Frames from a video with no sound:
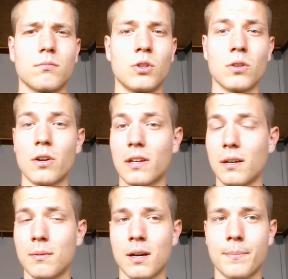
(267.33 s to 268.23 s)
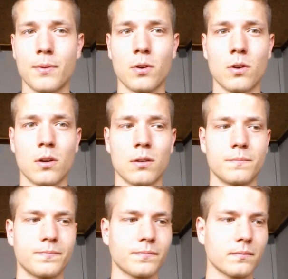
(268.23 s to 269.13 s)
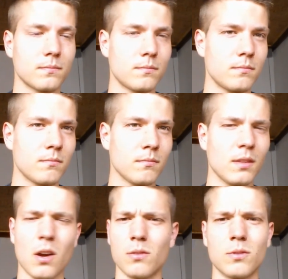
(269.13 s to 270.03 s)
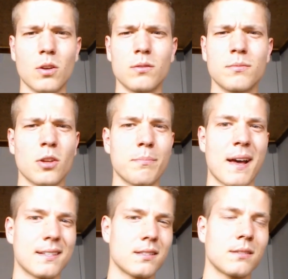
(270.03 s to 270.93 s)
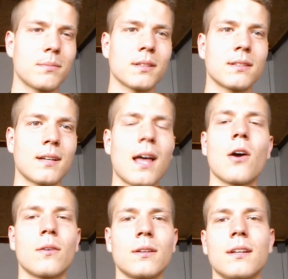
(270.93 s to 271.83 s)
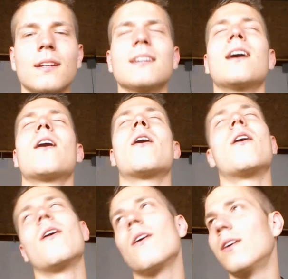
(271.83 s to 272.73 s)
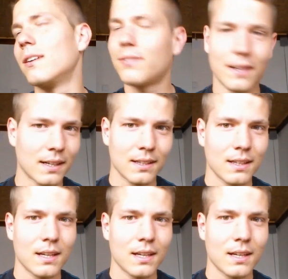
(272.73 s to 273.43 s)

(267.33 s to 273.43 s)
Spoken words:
dinner kebab or... No, not pasta, but I don't know. Oh, fuck.